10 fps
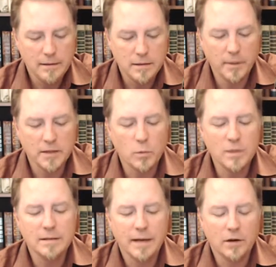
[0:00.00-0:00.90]
The bus
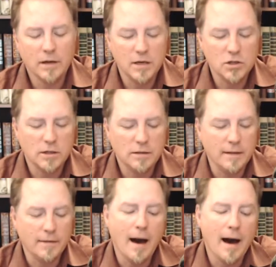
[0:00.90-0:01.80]
wasn't air conditioned,
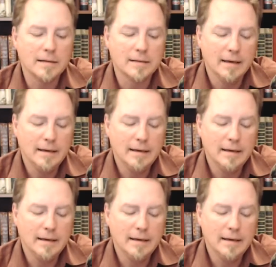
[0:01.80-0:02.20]
and the hot,